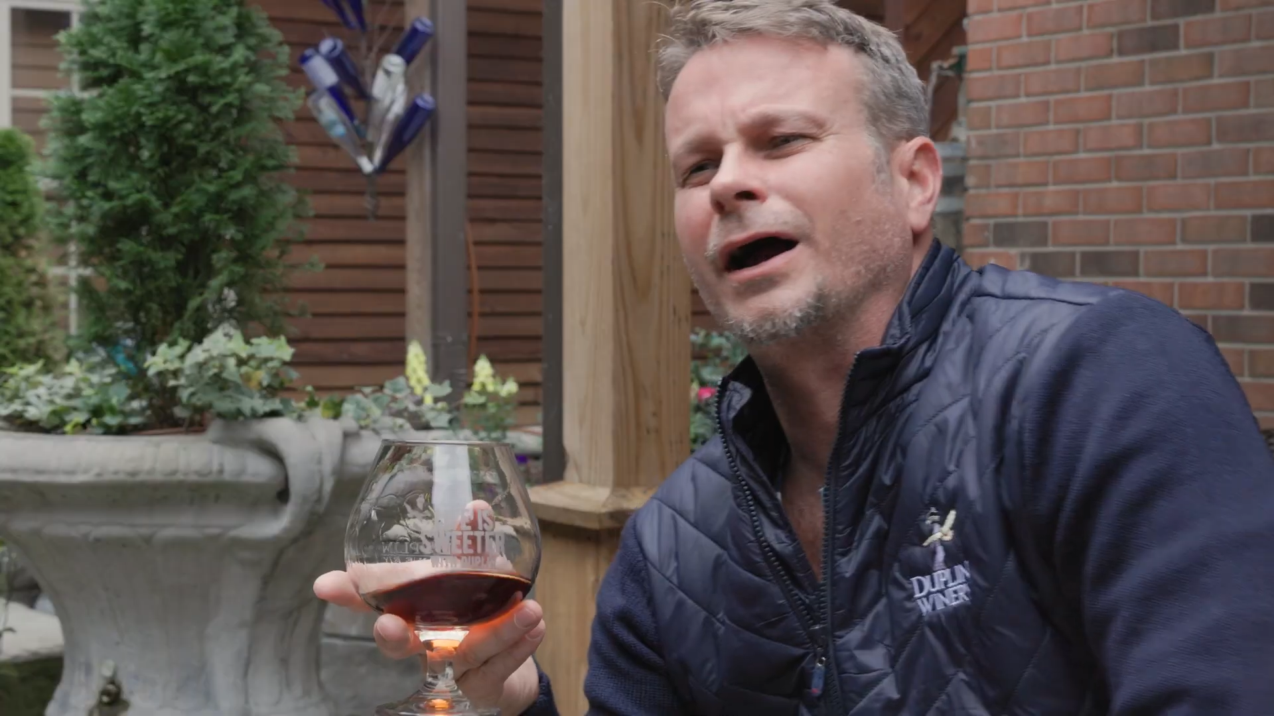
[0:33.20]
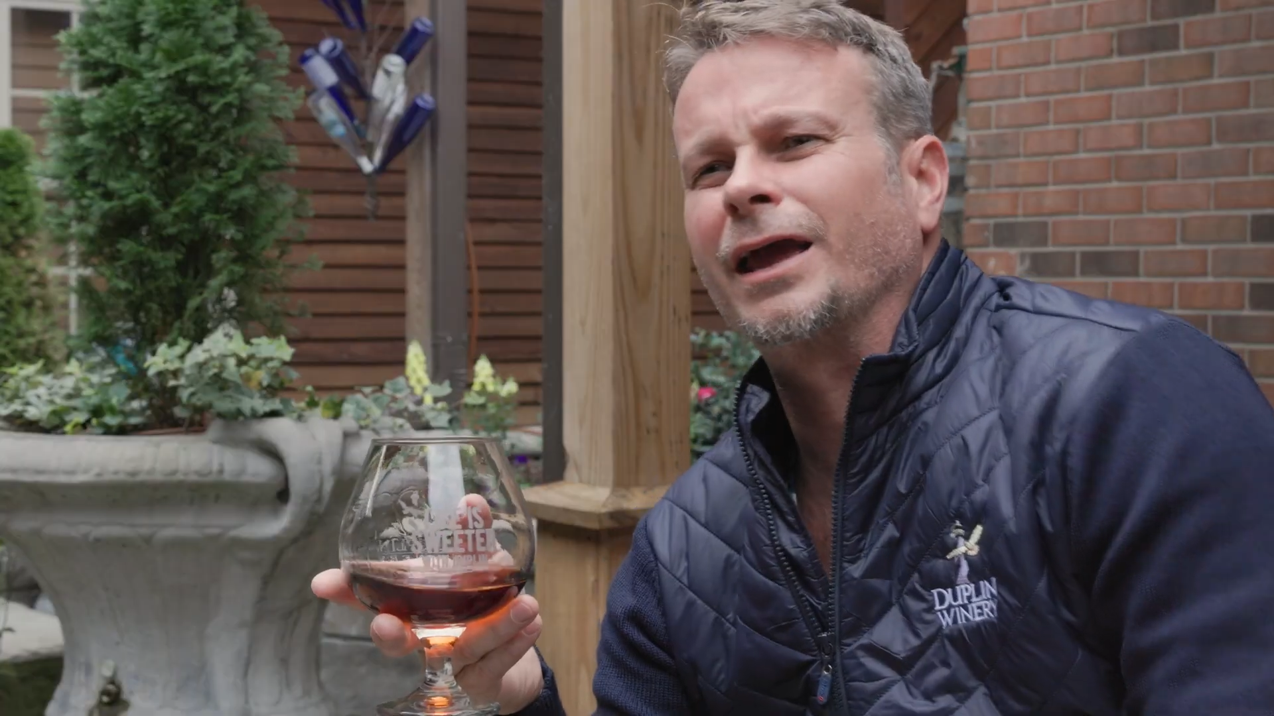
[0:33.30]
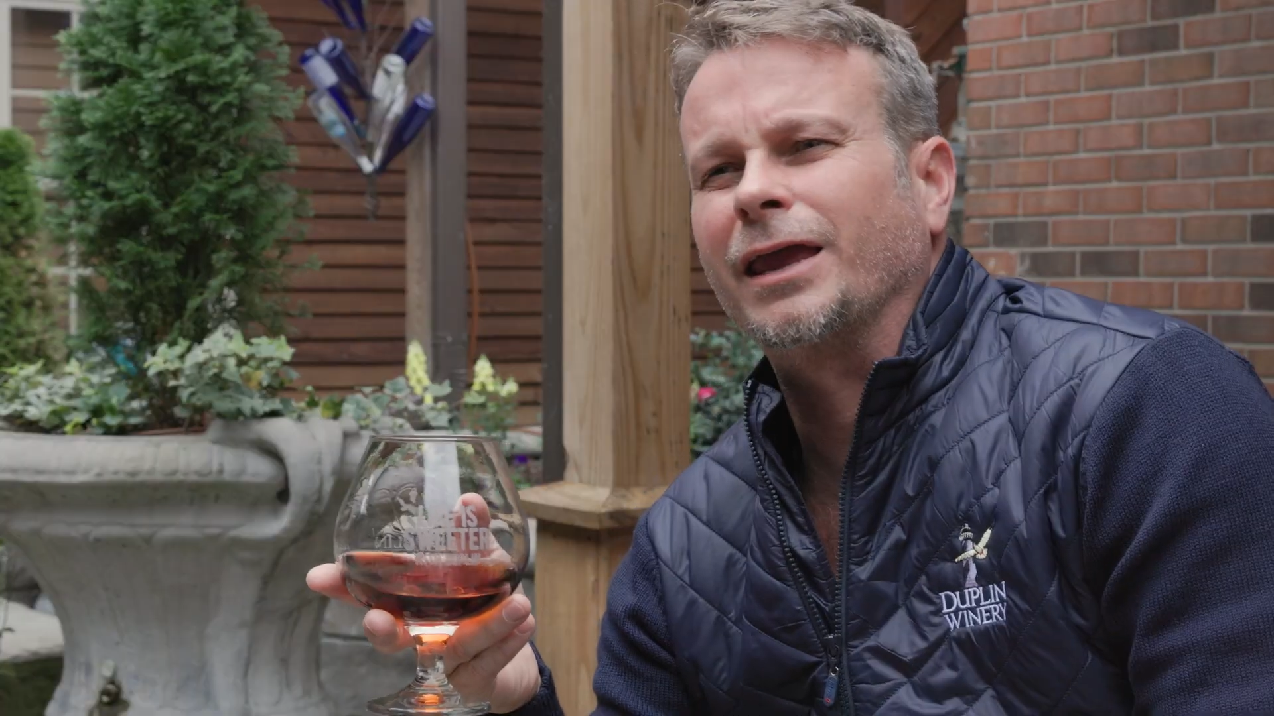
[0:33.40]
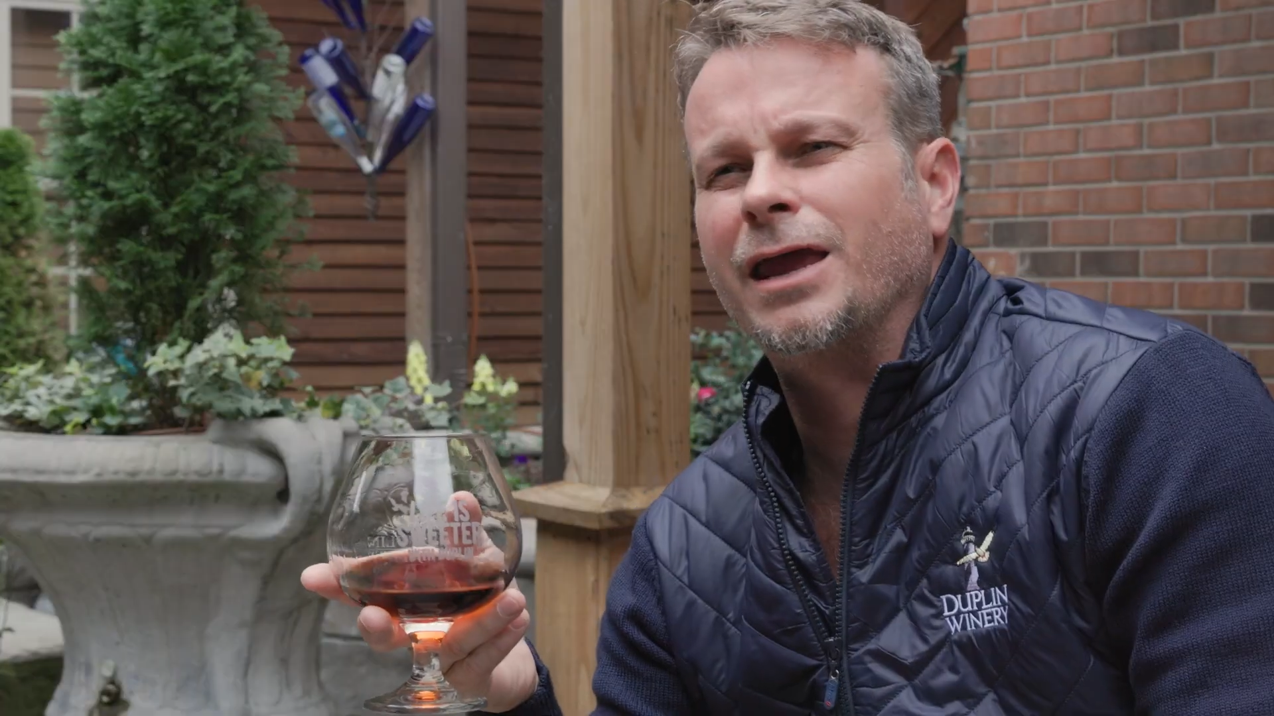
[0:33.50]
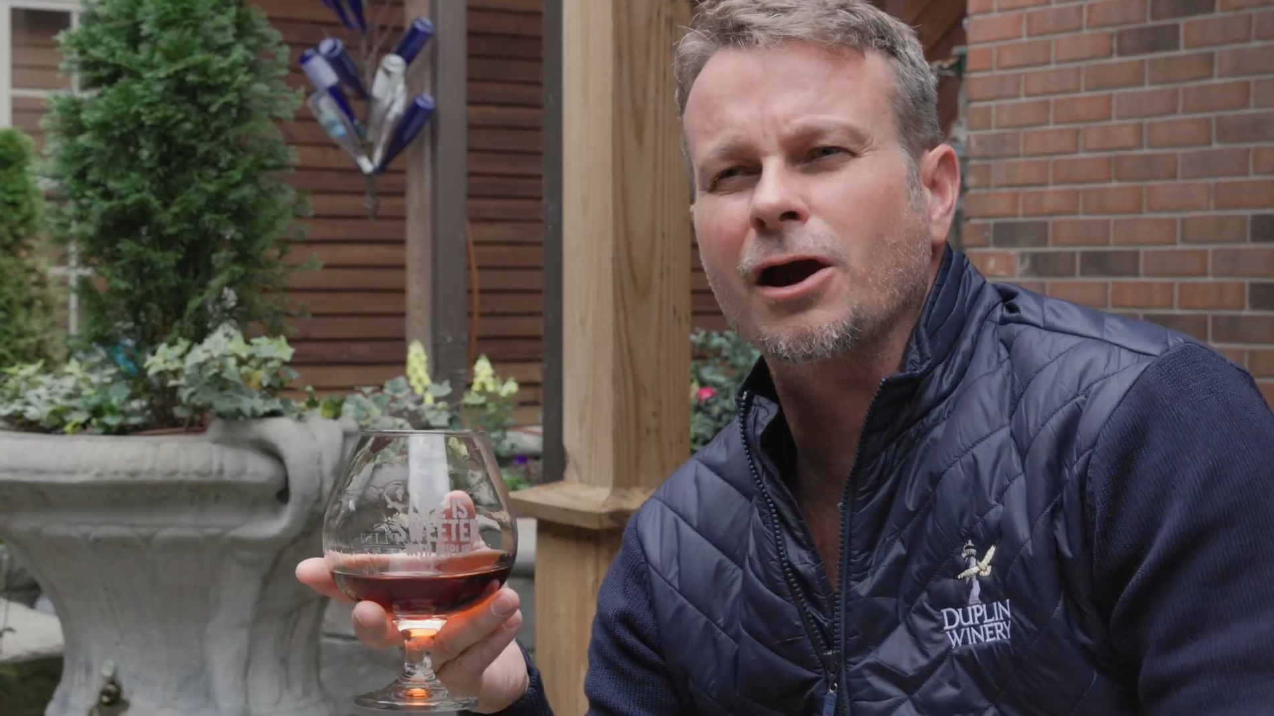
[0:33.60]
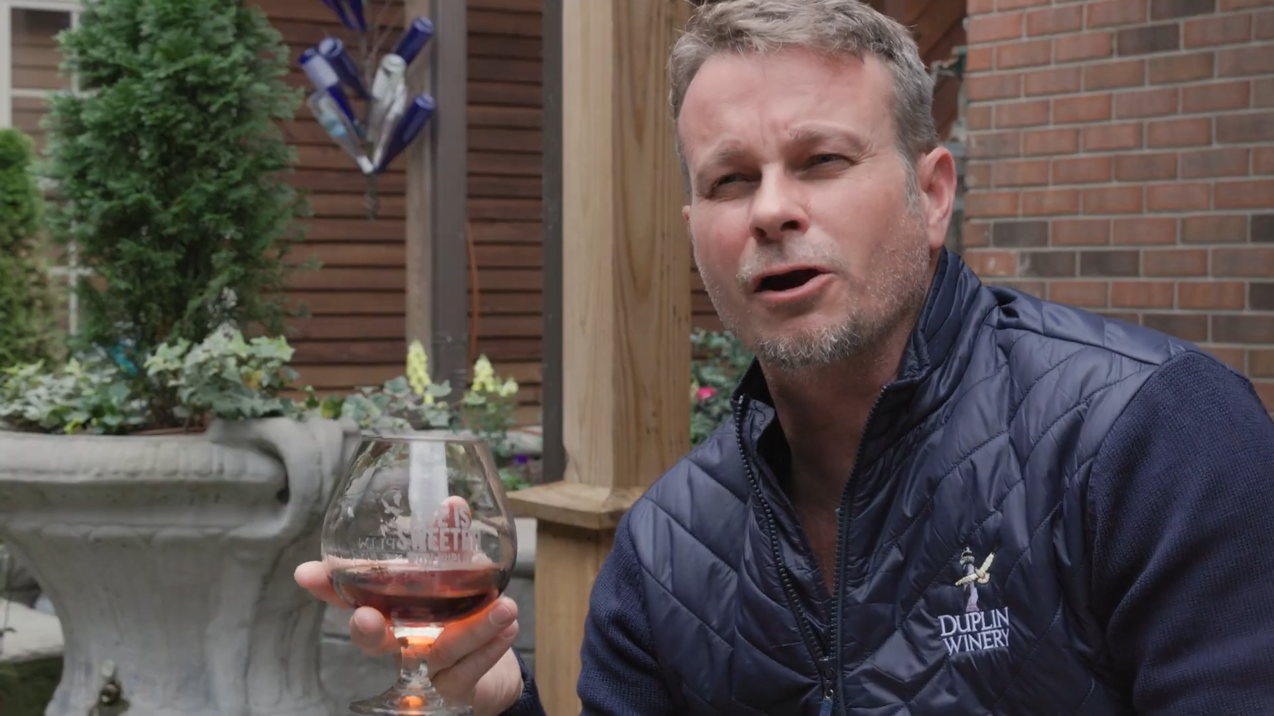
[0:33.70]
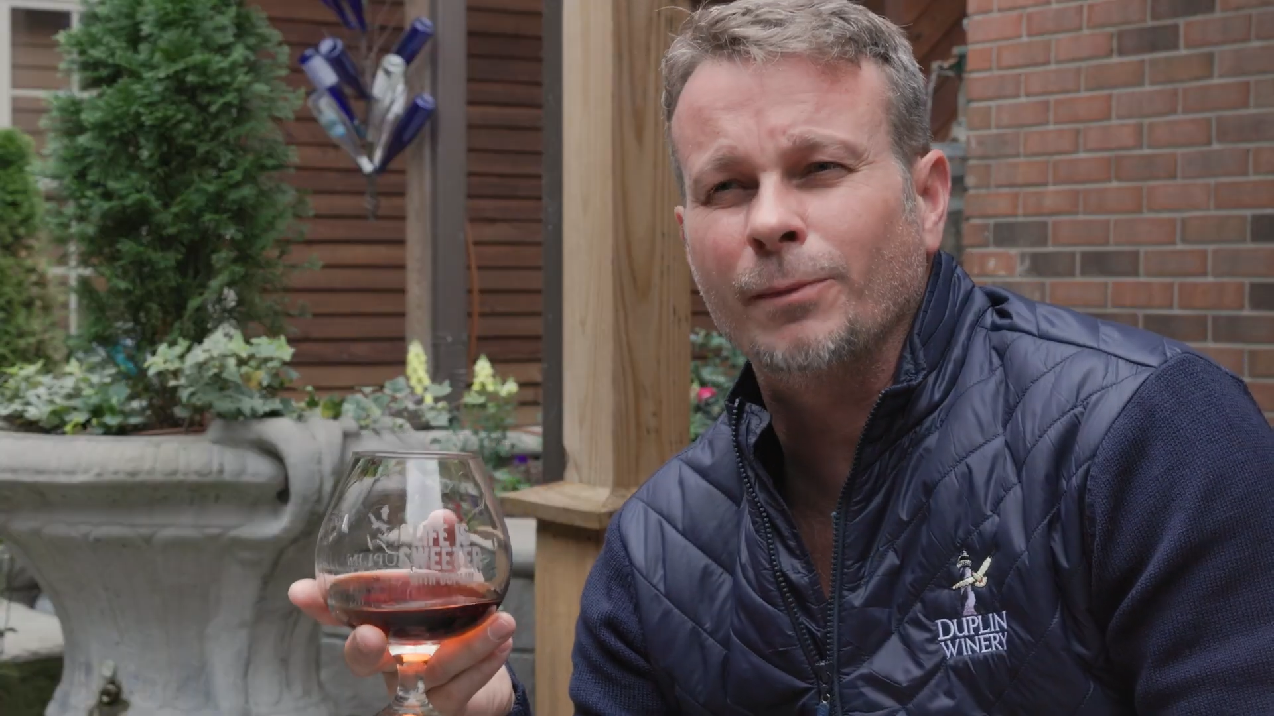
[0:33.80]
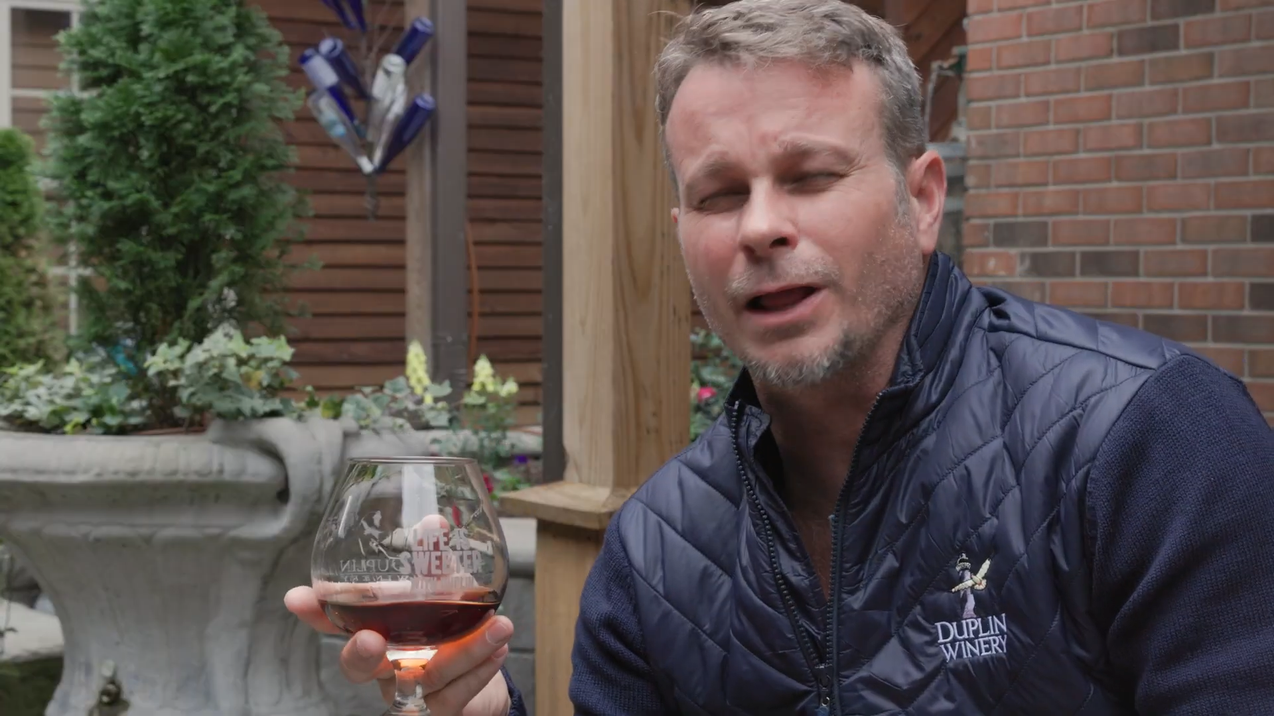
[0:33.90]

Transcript: I get caramel,